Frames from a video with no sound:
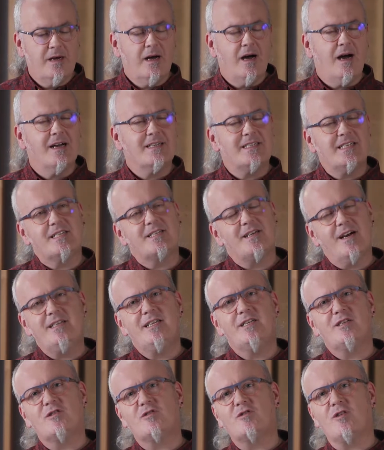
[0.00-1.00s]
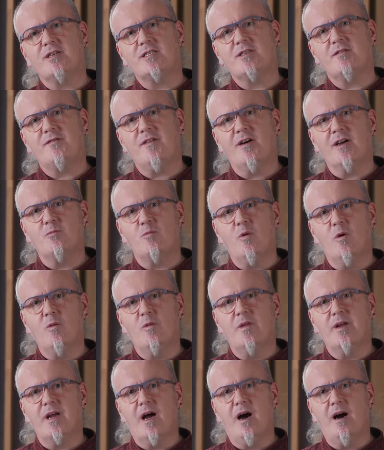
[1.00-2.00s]
I decided to try to find one
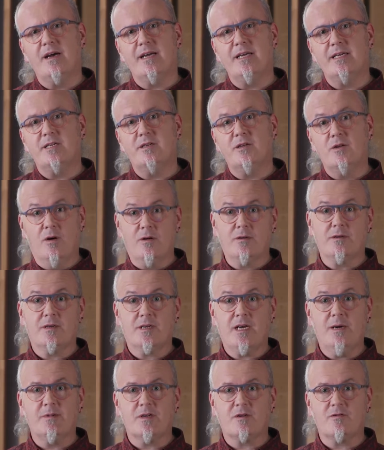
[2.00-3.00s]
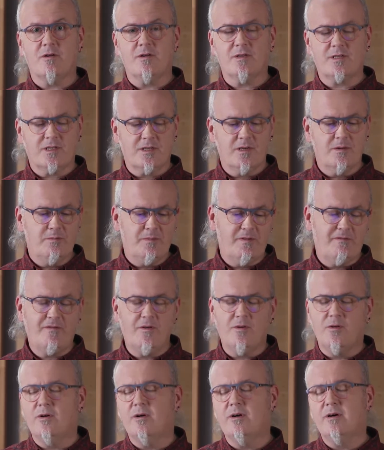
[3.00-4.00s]
that I'd not come across
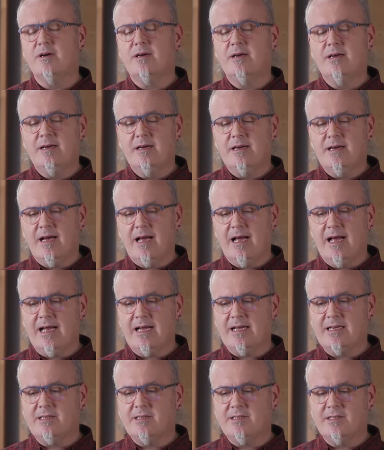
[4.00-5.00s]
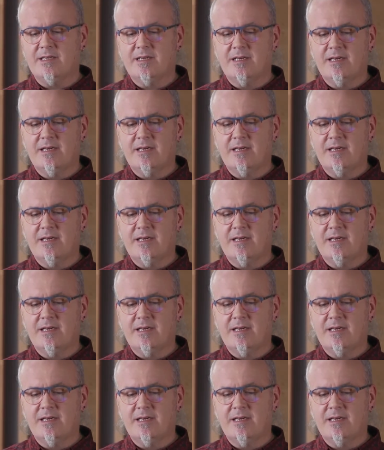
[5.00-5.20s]
before. And